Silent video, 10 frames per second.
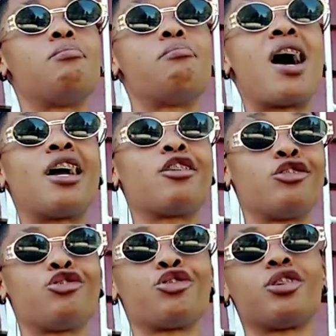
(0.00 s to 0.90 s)
my
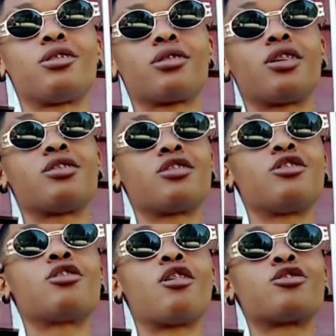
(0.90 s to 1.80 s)
country, because this
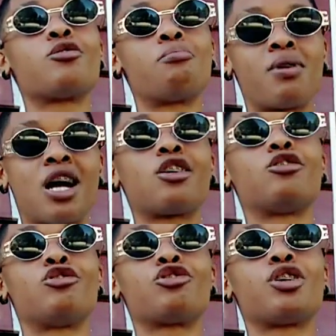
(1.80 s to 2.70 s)
is also my
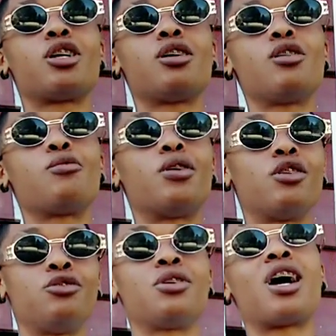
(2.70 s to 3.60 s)
country,
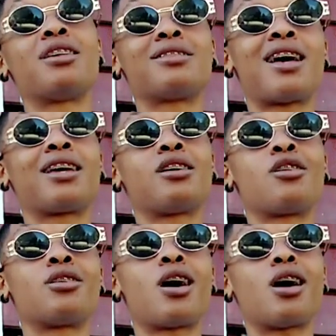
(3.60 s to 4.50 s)
whether you guys like it
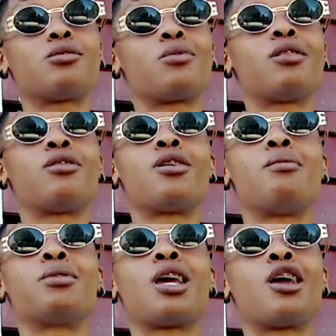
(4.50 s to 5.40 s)
or not, whether
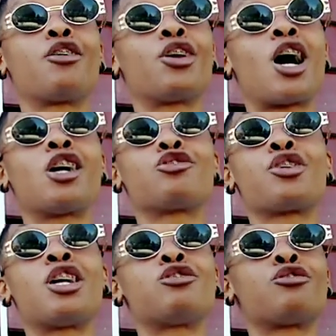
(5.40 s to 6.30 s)
I'm gay or not,
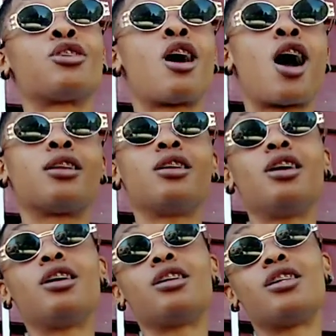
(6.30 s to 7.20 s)
trans or not,
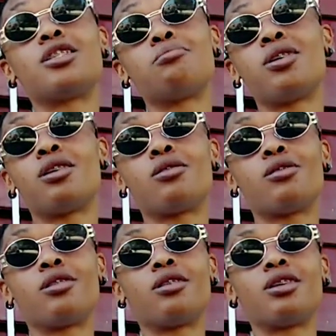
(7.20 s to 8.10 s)
isn't it?
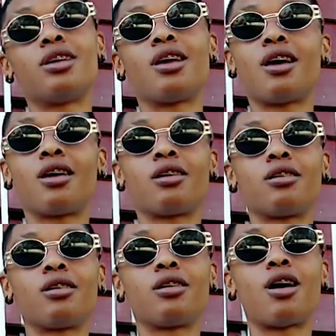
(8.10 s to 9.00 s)
Yeah,
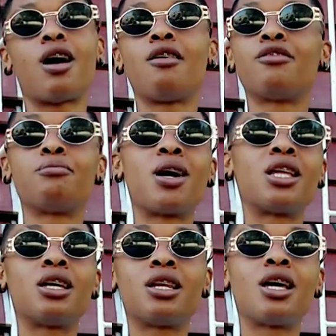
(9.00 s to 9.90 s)

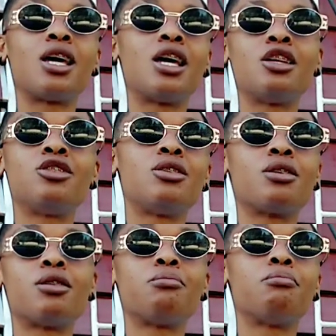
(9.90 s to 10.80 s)
everybody in the
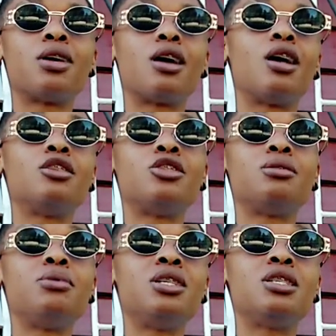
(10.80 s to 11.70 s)

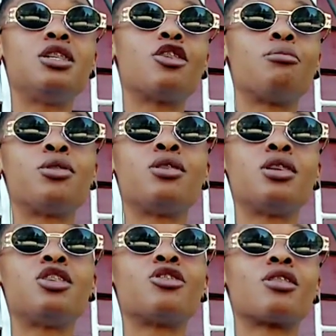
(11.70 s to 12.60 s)
LGBT
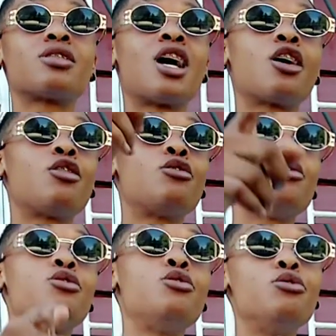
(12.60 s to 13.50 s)
community, just like how
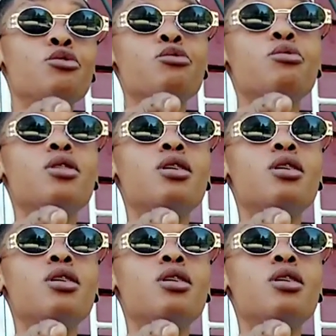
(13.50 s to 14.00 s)
you